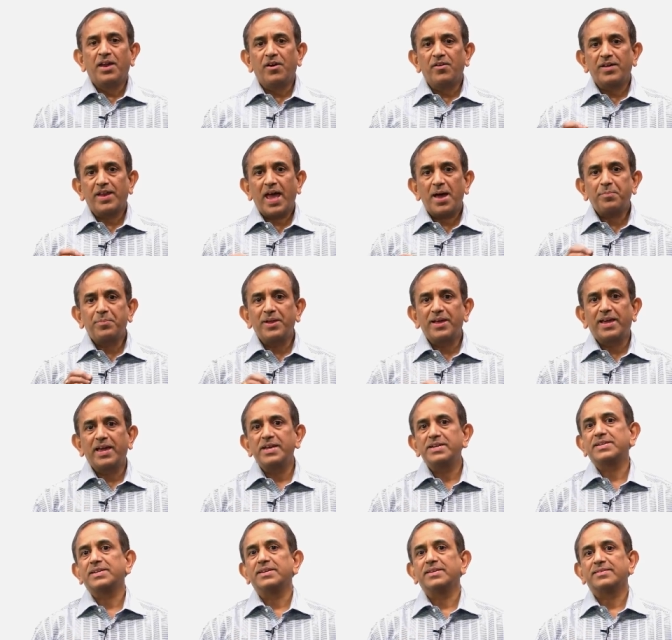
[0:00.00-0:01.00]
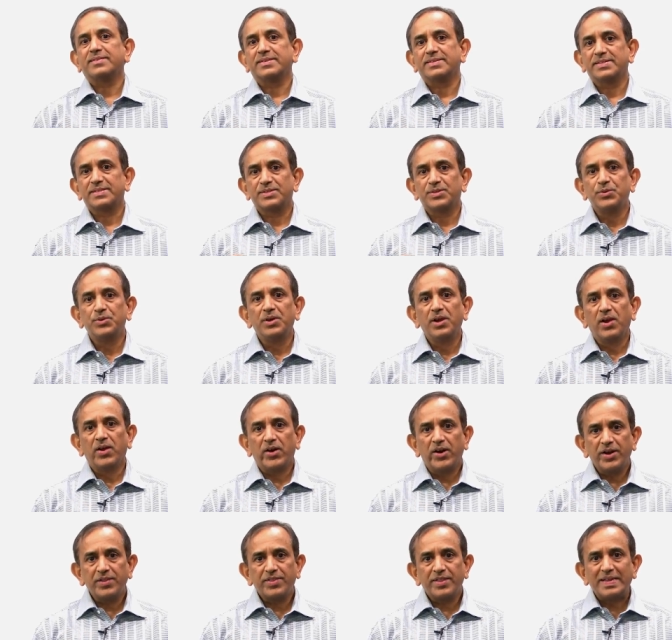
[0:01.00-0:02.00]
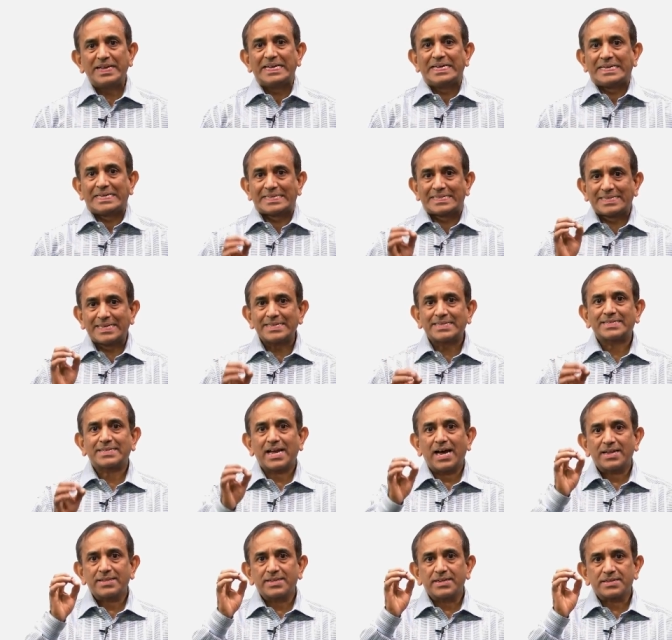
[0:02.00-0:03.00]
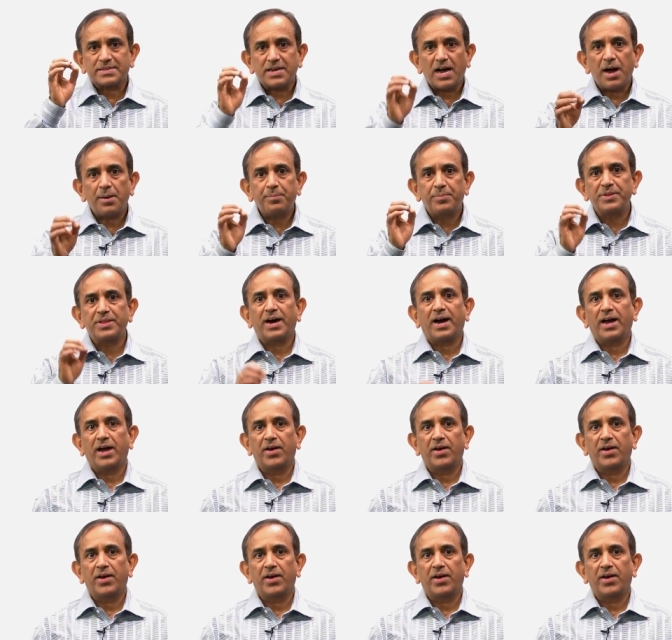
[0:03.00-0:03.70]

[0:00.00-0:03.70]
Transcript: Now, an application such as Google Earth sits at the top of the